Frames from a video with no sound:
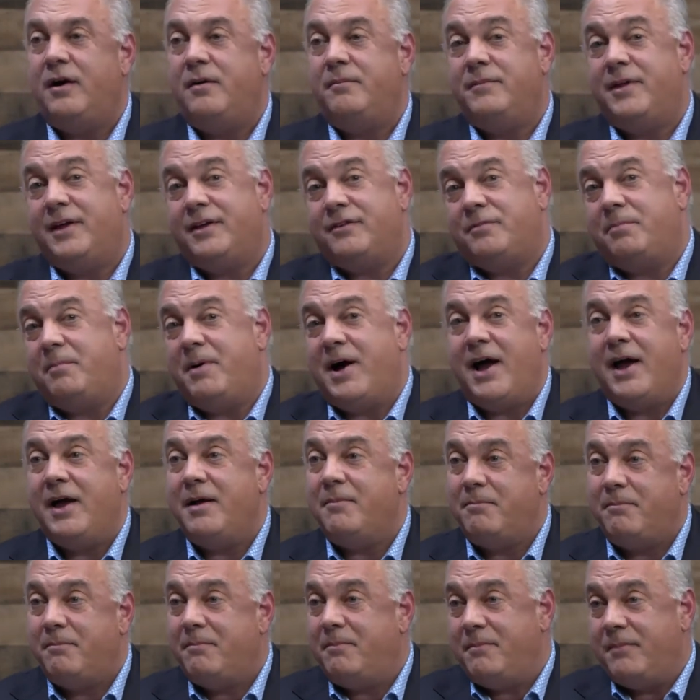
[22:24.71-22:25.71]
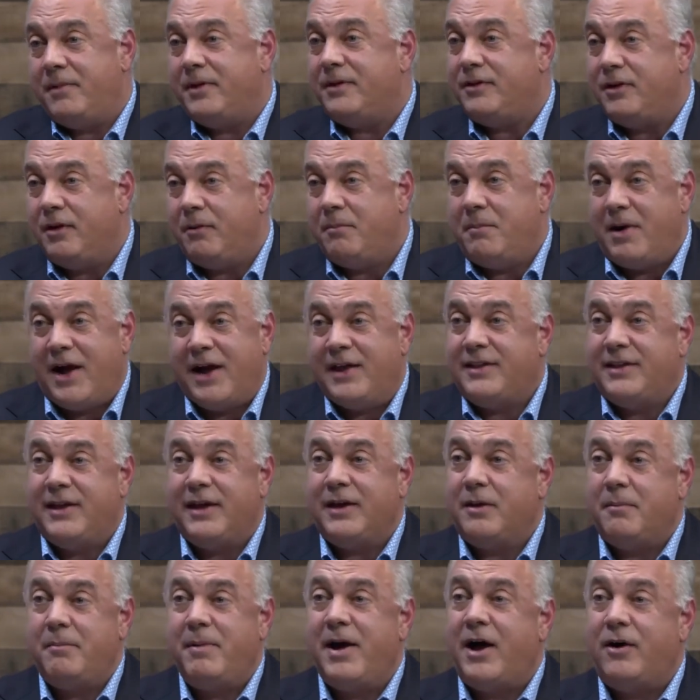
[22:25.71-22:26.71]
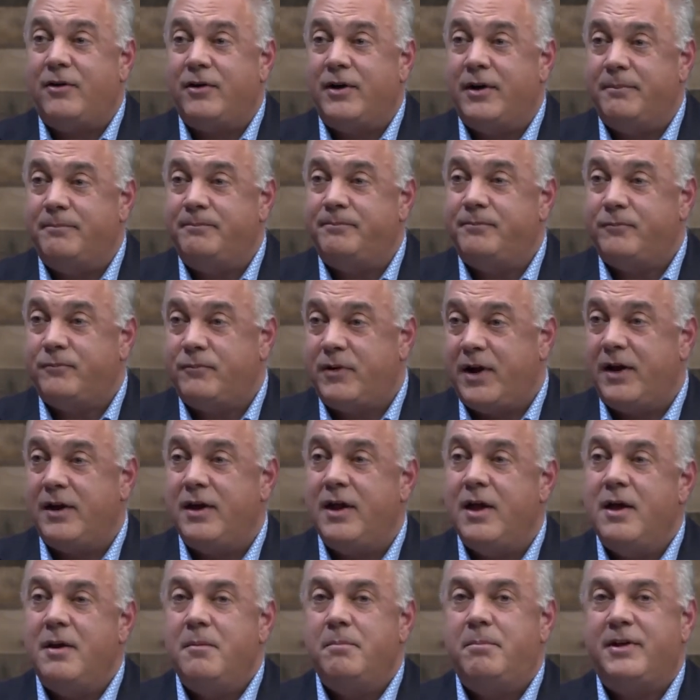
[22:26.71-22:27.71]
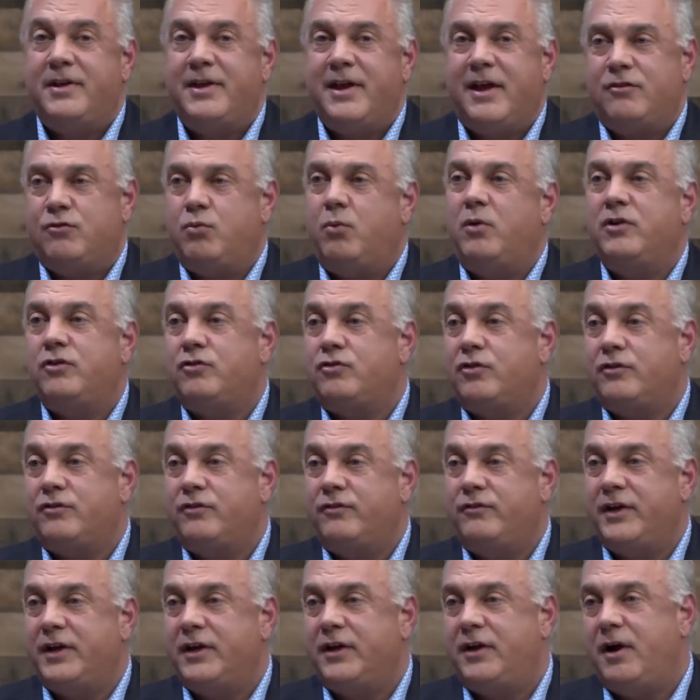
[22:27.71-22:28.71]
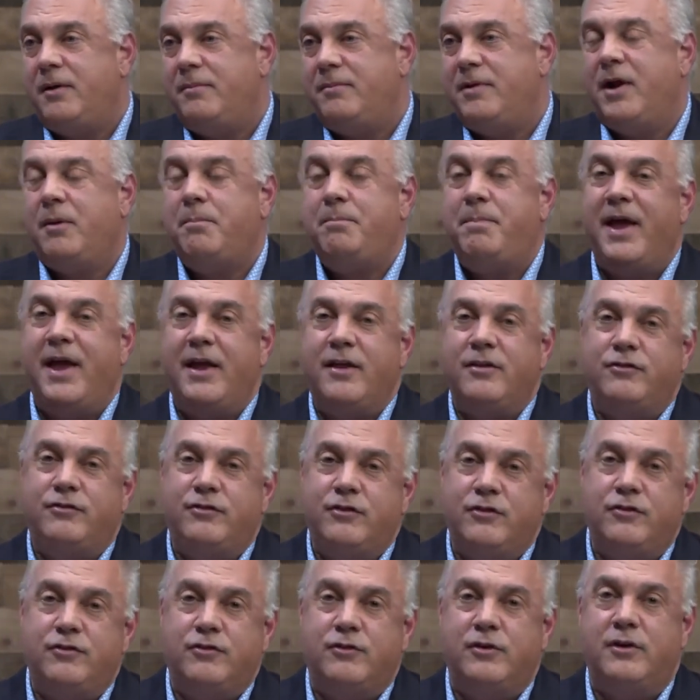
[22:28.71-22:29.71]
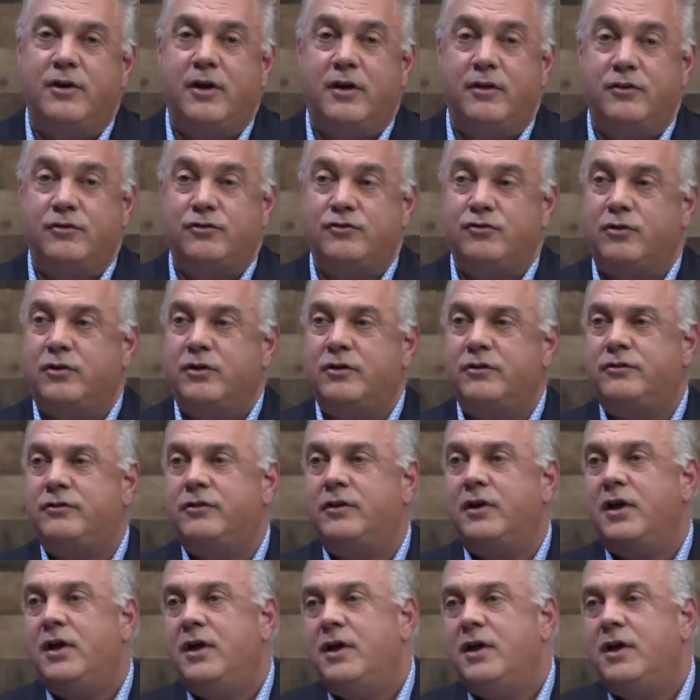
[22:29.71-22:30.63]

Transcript: That's my thing about it, right? But that's one source of income. Now, pensions are another source.